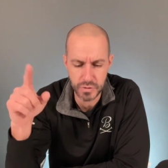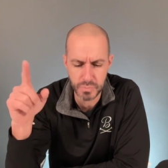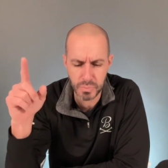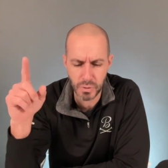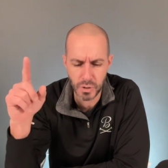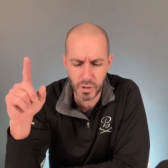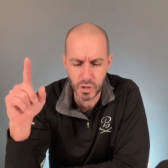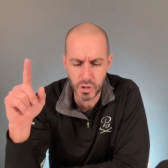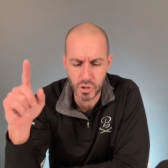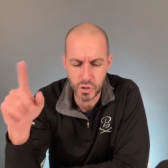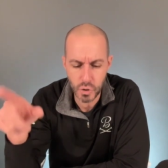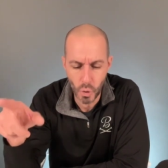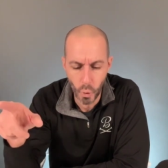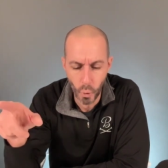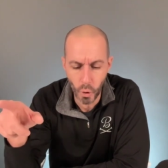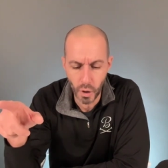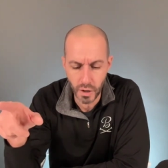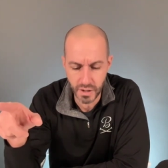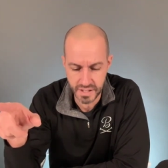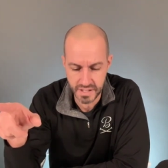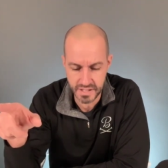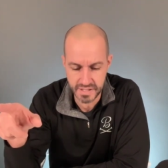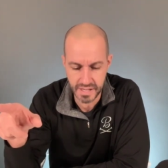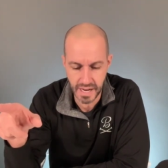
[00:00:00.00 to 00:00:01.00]
but your
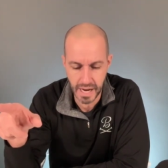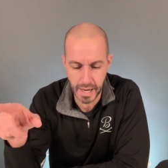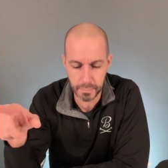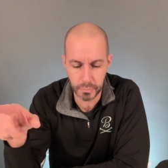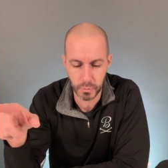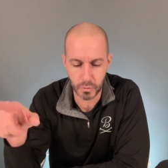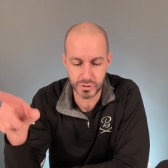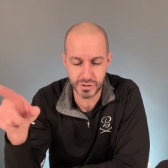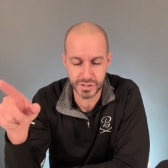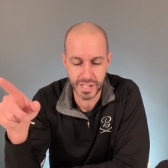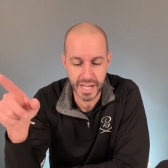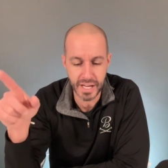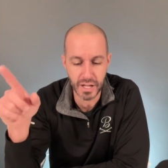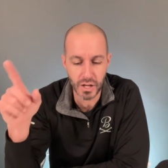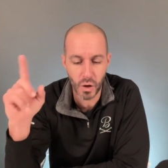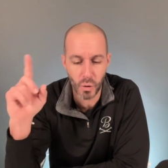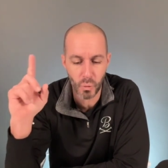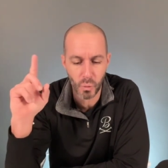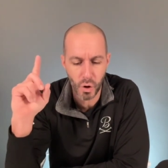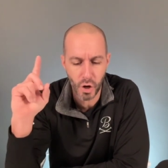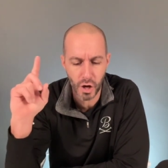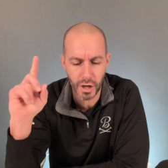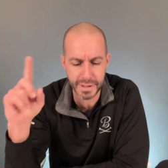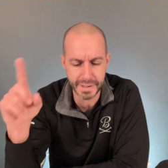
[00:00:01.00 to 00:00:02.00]
disciples, they
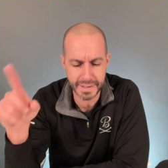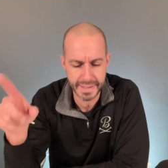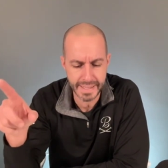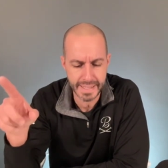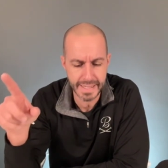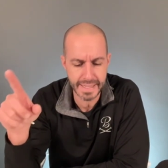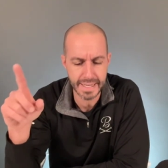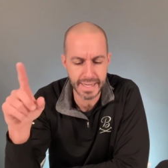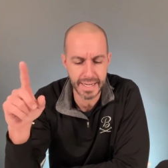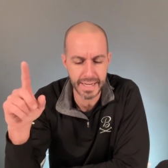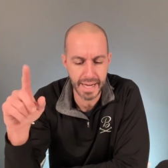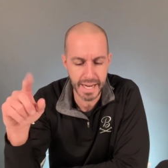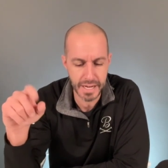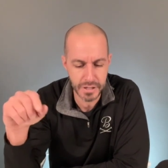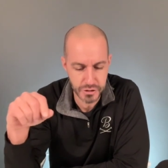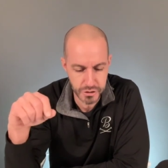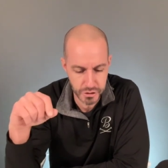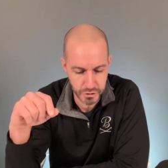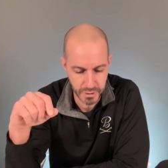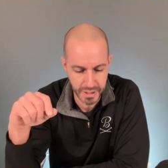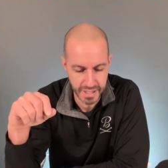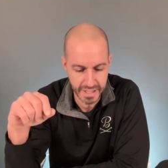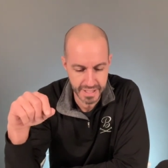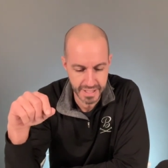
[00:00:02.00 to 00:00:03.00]
go on eating and
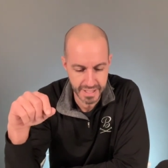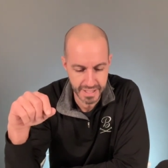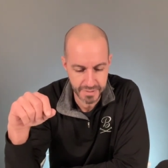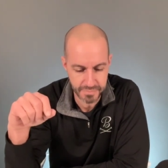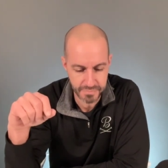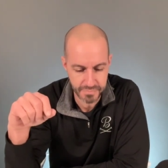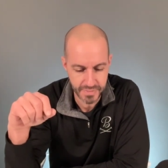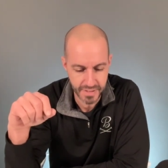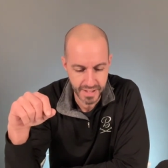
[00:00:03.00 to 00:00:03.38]
drinking.